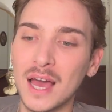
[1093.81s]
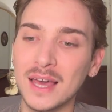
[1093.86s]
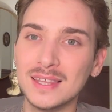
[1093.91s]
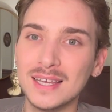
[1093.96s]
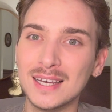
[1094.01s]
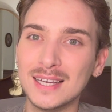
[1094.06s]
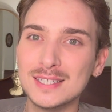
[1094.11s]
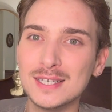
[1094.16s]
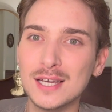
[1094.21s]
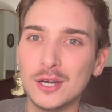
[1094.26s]
I
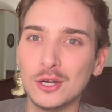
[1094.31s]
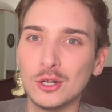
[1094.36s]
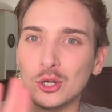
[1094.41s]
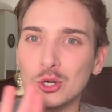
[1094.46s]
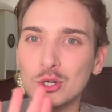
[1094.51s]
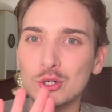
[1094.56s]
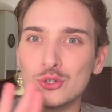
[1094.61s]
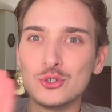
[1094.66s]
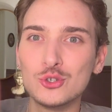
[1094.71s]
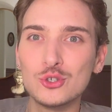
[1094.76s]
think it's gonna
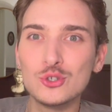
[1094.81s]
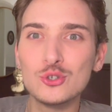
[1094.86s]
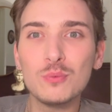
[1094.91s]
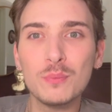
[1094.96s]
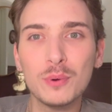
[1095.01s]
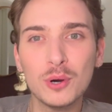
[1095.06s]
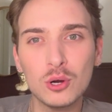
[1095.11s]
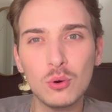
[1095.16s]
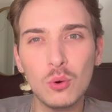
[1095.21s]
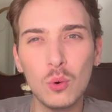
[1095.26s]
look
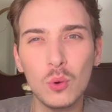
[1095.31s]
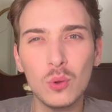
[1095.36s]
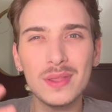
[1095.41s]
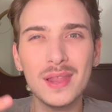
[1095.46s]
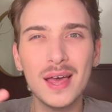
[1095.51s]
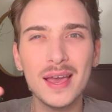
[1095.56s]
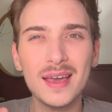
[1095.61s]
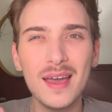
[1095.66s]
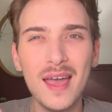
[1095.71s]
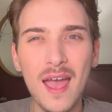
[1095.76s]
super cool,
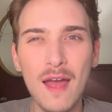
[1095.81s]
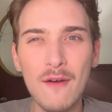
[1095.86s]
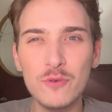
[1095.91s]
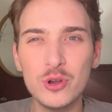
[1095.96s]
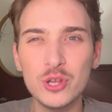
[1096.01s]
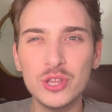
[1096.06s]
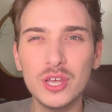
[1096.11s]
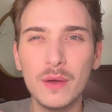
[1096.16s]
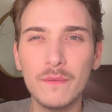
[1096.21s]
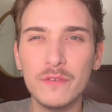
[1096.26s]
like
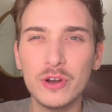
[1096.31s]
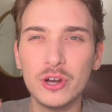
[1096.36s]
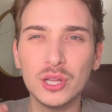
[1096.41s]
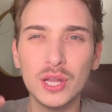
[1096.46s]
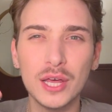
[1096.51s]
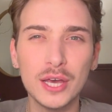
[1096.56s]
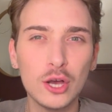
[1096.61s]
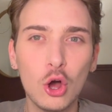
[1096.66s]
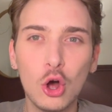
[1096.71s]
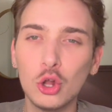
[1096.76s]
everything very
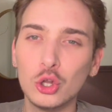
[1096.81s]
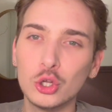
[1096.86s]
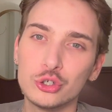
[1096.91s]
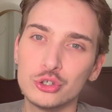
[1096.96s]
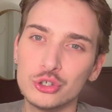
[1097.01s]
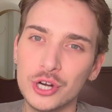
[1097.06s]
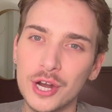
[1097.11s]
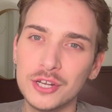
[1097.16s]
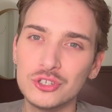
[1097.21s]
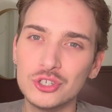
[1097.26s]
like color
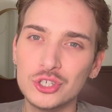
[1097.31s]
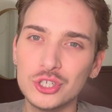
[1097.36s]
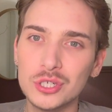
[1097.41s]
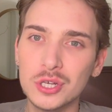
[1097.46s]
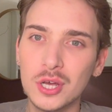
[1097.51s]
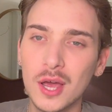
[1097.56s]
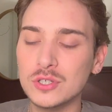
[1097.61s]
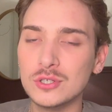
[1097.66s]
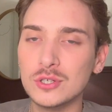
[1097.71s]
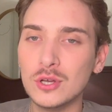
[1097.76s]
drenched.
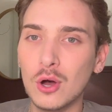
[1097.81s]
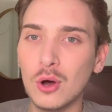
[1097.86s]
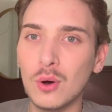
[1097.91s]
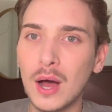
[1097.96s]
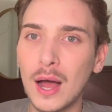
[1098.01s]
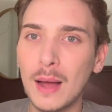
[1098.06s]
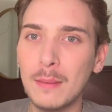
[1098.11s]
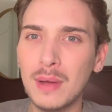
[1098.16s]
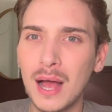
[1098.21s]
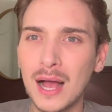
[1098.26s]
So
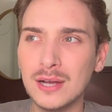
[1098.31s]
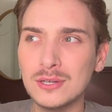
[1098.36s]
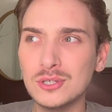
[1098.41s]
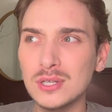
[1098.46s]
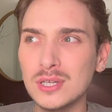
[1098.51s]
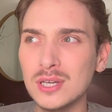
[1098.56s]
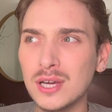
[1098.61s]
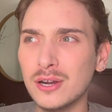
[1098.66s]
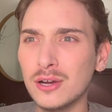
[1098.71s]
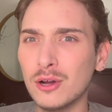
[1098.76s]
I'm
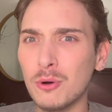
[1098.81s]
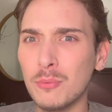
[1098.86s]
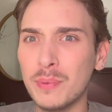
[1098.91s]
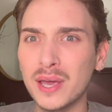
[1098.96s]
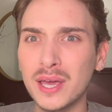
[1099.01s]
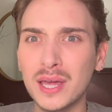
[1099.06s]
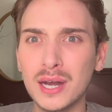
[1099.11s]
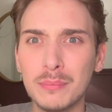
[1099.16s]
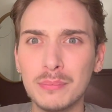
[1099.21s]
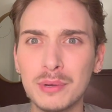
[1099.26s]
actually gonna go
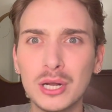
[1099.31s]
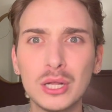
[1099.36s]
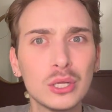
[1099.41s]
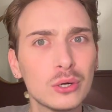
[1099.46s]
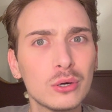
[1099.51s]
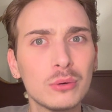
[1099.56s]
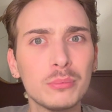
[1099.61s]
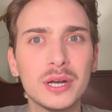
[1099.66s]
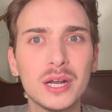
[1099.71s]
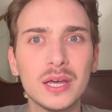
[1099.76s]
pick it up in a
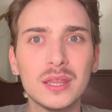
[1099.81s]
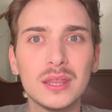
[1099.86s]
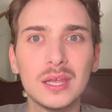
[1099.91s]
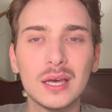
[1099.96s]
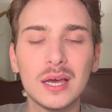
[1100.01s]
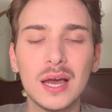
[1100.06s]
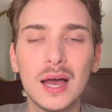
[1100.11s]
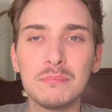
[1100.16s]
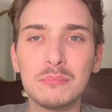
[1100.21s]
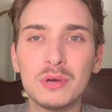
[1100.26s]
little bit. I
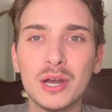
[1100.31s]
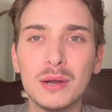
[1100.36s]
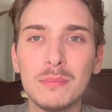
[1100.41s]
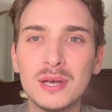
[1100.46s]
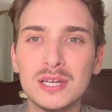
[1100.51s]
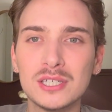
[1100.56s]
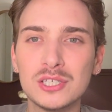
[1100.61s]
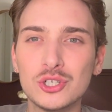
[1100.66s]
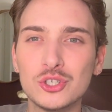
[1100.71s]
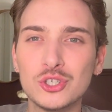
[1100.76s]
think I'm gonna
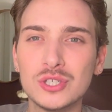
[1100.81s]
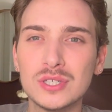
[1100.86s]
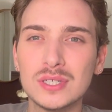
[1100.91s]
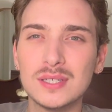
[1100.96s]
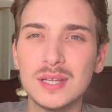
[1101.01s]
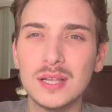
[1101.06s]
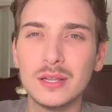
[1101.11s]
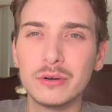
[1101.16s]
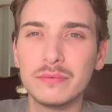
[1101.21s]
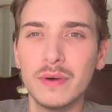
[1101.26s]
message the
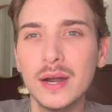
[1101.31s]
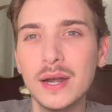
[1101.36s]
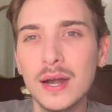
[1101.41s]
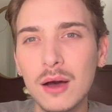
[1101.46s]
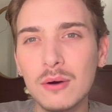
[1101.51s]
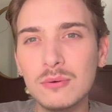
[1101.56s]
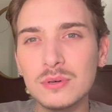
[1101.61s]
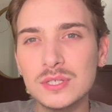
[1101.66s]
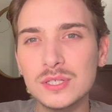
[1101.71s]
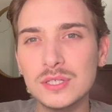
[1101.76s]
seller right
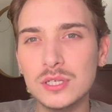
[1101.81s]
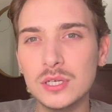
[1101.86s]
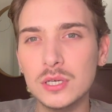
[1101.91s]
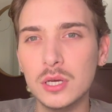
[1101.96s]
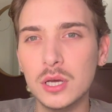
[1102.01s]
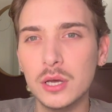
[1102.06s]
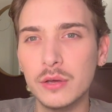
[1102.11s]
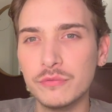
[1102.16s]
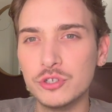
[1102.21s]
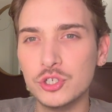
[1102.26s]
now and
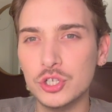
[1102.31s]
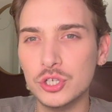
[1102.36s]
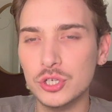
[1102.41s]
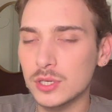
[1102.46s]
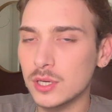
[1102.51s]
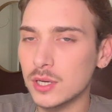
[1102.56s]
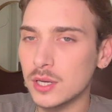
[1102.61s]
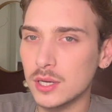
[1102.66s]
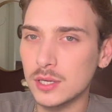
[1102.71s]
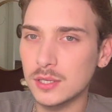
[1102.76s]
see if
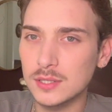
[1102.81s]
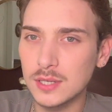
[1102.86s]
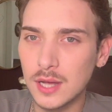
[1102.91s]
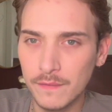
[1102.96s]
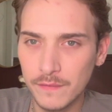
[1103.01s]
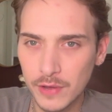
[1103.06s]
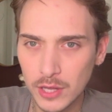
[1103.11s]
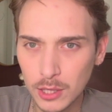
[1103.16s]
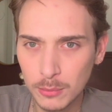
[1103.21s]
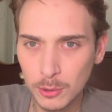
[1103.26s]
she is
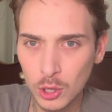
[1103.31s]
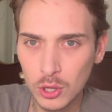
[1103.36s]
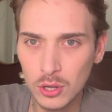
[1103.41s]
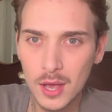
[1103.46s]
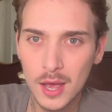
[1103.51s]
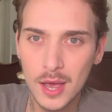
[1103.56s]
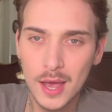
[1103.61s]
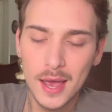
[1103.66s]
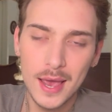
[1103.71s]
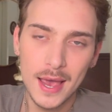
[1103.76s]
available
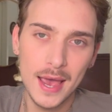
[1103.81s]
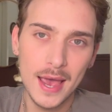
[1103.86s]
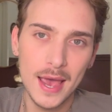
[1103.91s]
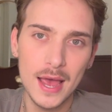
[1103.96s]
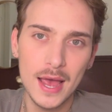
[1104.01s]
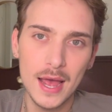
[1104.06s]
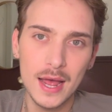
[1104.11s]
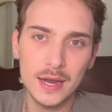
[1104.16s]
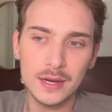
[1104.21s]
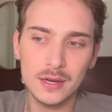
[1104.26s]

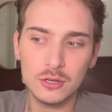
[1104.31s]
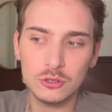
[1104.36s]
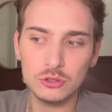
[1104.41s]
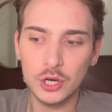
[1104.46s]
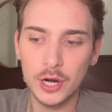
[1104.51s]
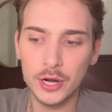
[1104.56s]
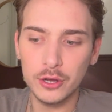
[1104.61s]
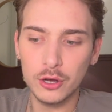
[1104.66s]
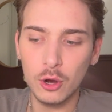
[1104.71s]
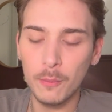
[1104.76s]
and
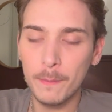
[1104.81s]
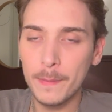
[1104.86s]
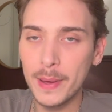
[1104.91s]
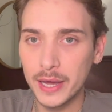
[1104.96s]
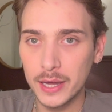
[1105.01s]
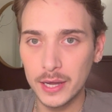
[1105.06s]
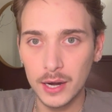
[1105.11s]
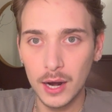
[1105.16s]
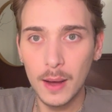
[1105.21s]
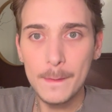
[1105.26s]
try to go
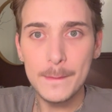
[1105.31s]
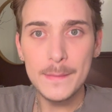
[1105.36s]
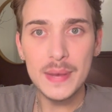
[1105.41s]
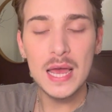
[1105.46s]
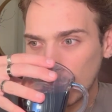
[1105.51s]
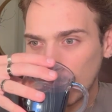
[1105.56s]
pick it up.